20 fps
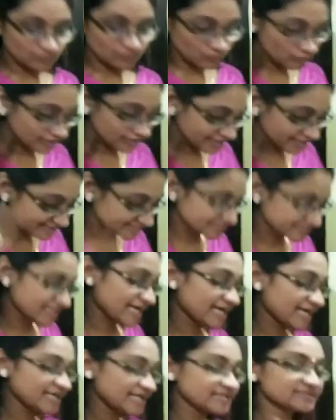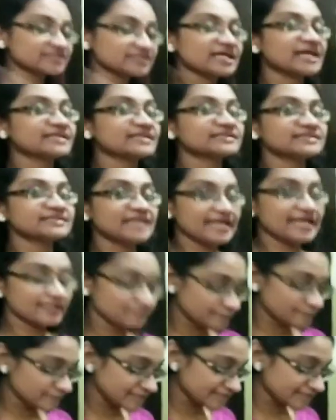moonless night at
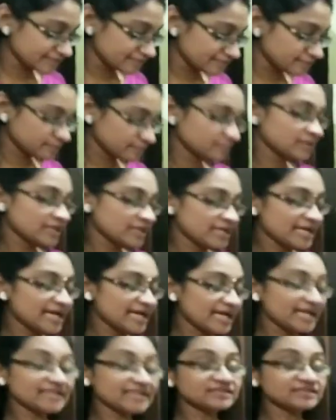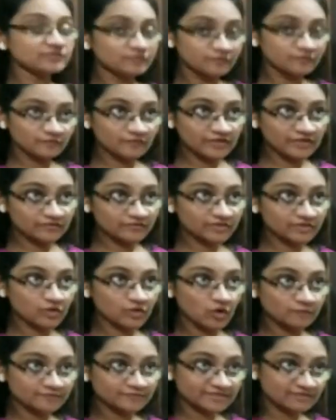9 p.m. and when we
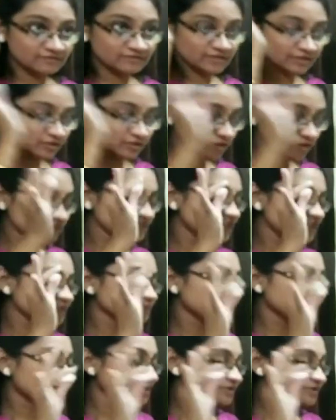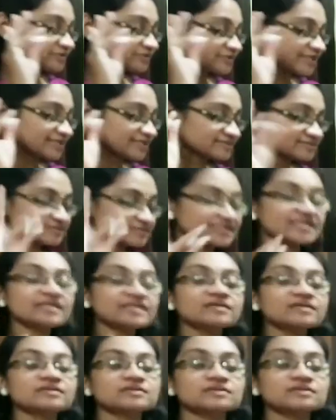observe the northern part, you can
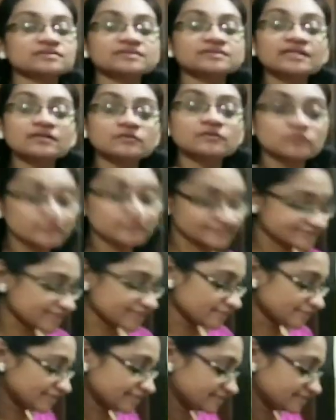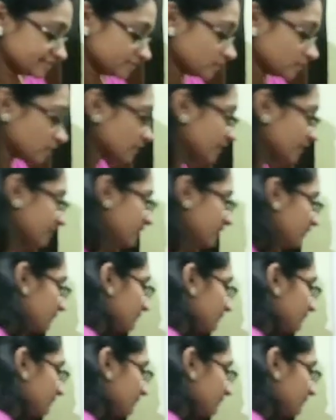see the Ursa Major or our